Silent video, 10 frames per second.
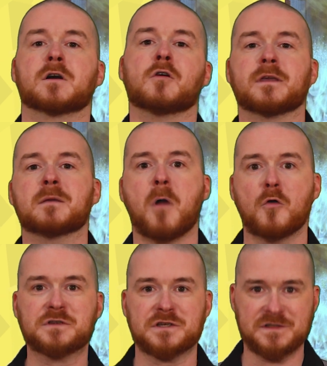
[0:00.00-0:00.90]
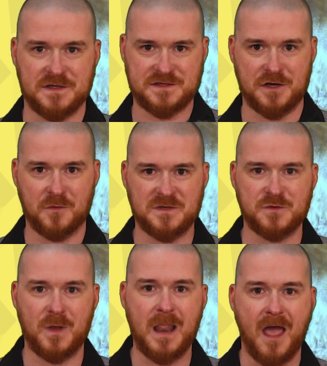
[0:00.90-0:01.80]
All the emotions are turned up
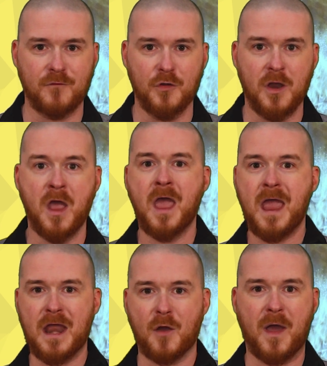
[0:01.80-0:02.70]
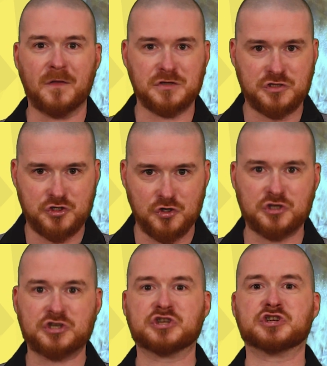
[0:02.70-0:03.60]
to 11 in a way that's
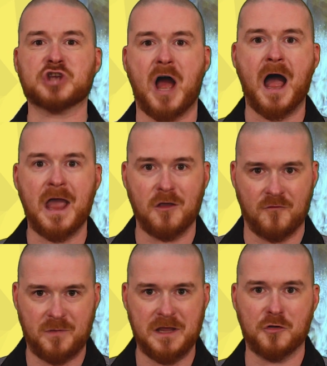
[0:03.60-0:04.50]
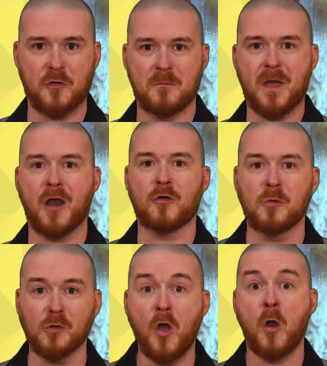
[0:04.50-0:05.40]
just shy of being
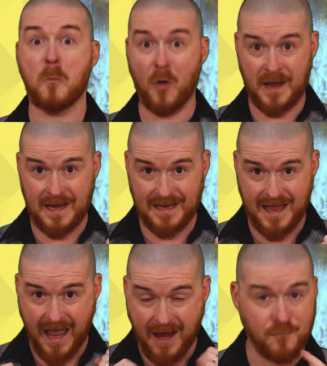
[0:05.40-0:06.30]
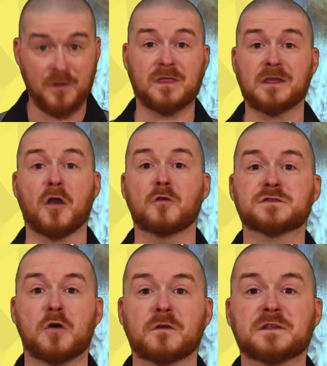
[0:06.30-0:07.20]
unbearable, but everything
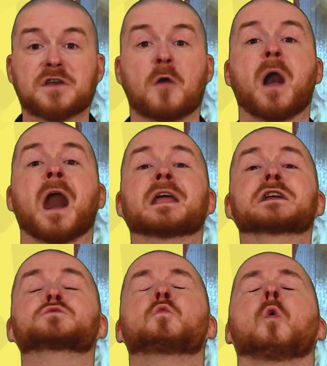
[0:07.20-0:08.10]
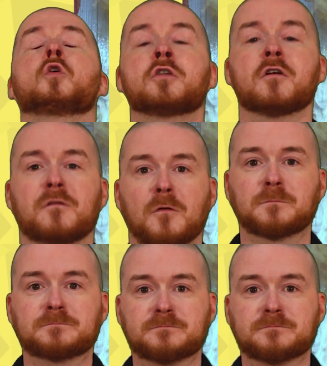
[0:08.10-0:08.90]
goes over the top and it's wonderful.